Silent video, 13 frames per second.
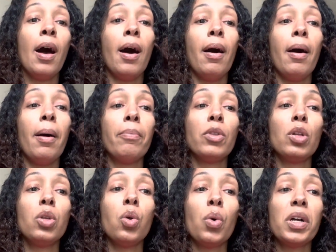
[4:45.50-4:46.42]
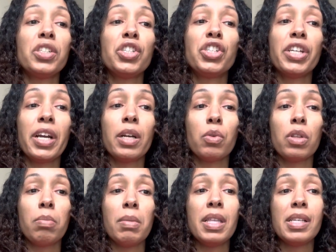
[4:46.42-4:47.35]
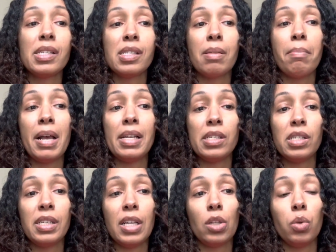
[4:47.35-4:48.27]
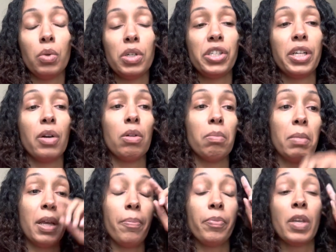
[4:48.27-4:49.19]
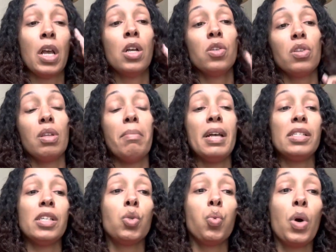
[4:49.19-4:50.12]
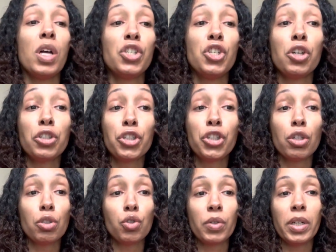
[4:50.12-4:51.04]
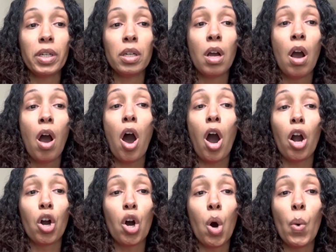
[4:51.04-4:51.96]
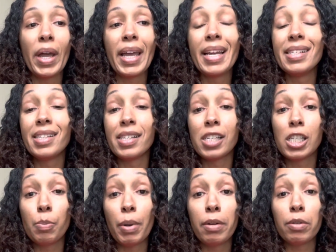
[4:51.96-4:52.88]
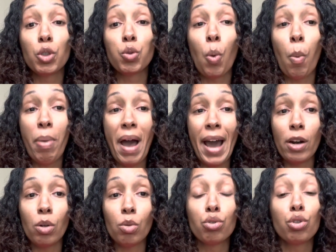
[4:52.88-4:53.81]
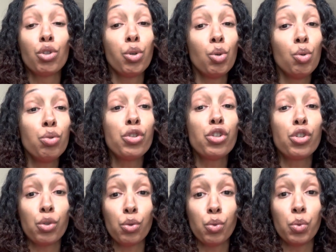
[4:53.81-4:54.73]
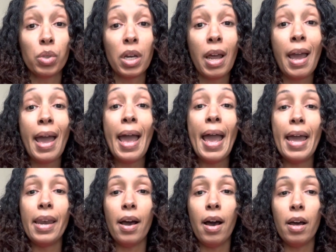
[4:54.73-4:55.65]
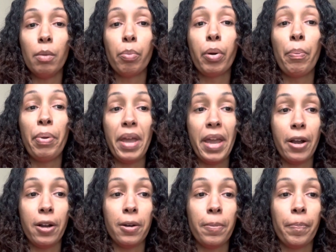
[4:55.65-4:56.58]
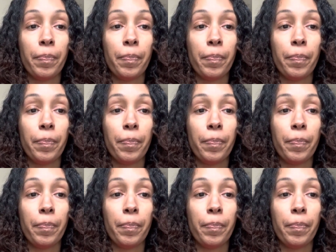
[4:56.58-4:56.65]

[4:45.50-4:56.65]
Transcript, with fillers: Um, the Lord shared with me, this is the message that the Lord shared with me. So the message was, your children are going into spiritual battle too soon and unprepared.